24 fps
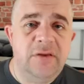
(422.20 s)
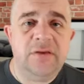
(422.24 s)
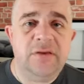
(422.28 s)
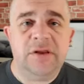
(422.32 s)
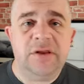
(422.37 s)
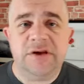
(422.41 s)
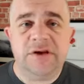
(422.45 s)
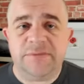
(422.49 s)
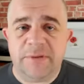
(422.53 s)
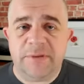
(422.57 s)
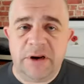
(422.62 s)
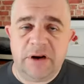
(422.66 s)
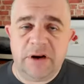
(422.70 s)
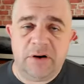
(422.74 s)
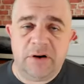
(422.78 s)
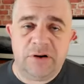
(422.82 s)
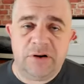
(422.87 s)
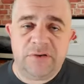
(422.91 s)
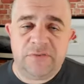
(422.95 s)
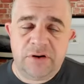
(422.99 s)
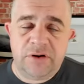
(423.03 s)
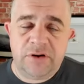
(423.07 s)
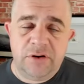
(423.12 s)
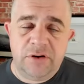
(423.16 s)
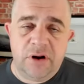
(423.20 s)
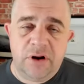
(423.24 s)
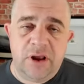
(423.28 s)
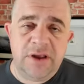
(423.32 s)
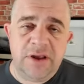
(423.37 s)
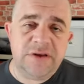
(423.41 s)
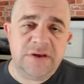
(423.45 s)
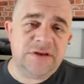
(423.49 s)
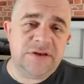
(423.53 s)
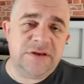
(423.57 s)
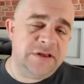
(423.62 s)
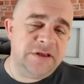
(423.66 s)
this many dollars for 2
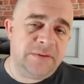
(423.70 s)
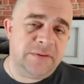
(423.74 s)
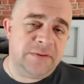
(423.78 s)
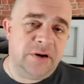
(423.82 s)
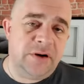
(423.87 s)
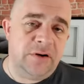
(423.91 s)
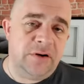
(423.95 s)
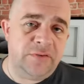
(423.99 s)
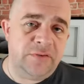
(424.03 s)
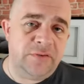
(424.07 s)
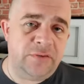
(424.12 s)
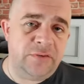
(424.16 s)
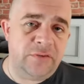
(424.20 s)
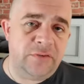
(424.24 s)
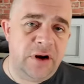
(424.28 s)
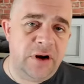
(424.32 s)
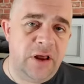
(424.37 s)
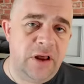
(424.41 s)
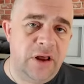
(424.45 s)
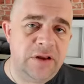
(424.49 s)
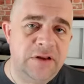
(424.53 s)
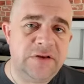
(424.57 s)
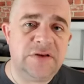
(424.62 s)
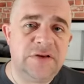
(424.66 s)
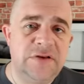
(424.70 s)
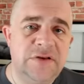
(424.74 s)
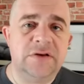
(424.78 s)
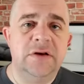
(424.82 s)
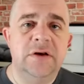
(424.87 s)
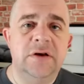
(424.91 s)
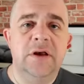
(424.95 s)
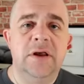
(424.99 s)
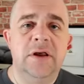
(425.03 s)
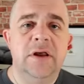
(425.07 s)
nights, this many dollars for 3 nights,